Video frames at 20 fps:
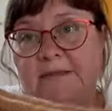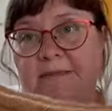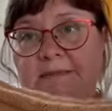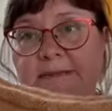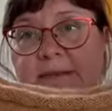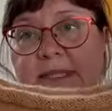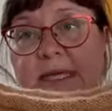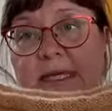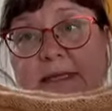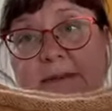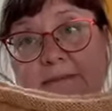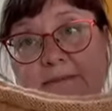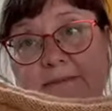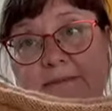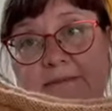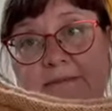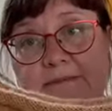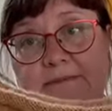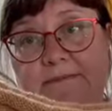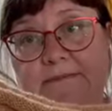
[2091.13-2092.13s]
yeah,
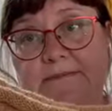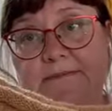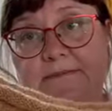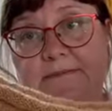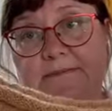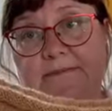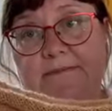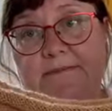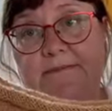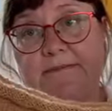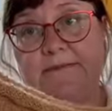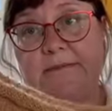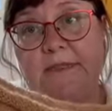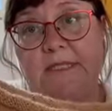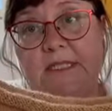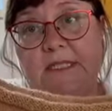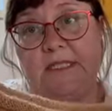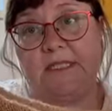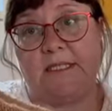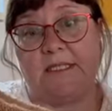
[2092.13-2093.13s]

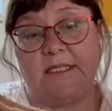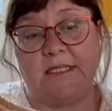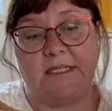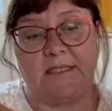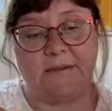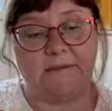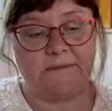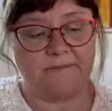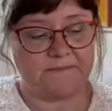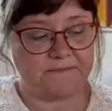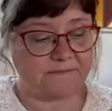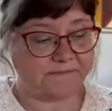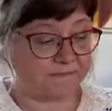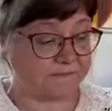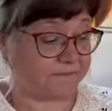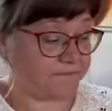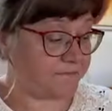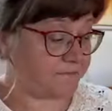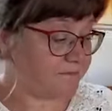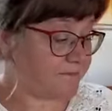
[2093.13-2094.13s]
it's here.
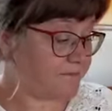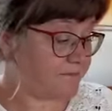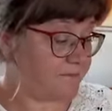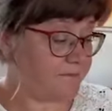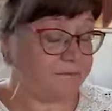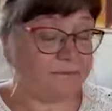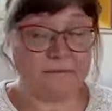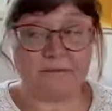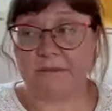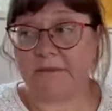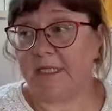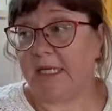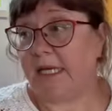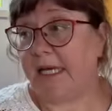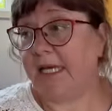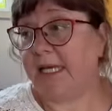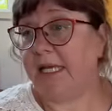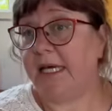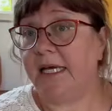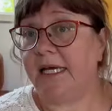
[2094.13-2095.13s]

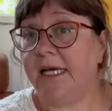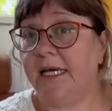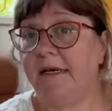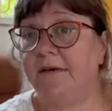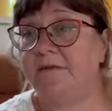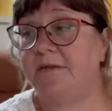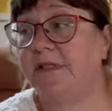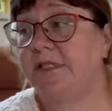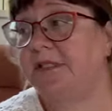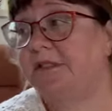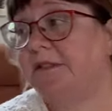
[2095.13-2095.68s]
And I have this